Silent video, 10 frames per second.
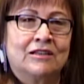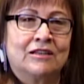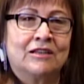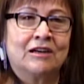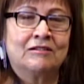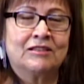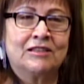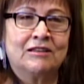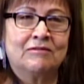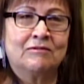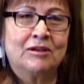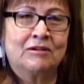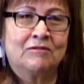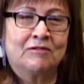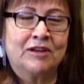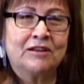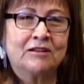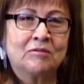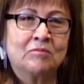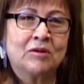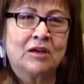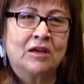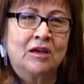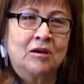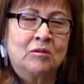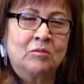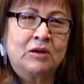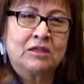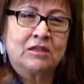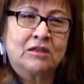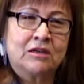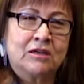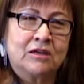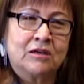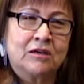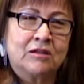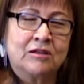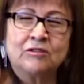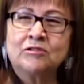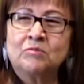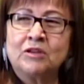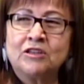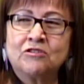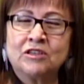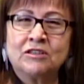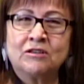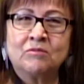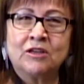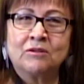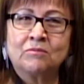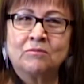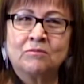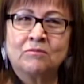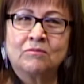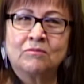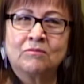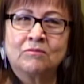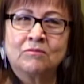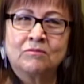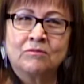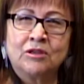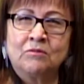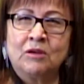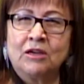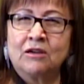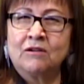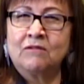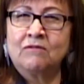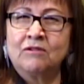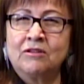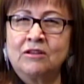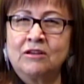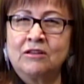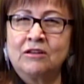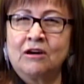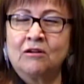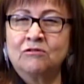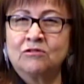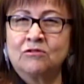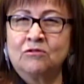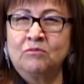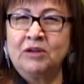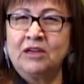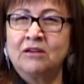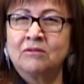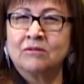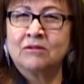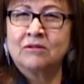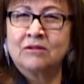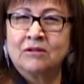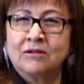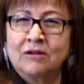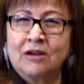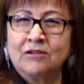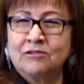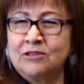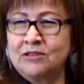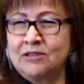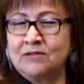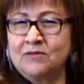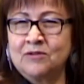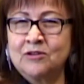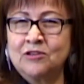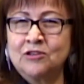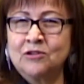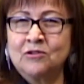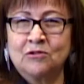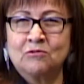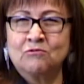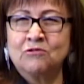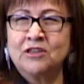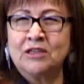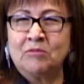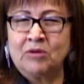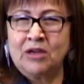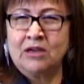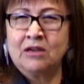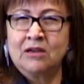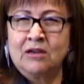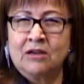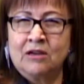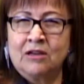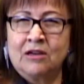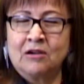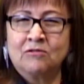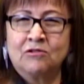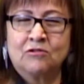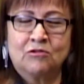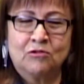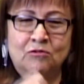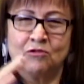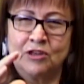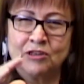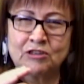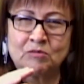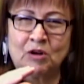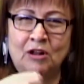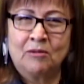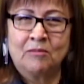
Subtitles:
And I'd get afraid of them. But they used to play tricks on me. They'd make everything in the house grow big. I used to see the furniture grow really big, and I grew really small.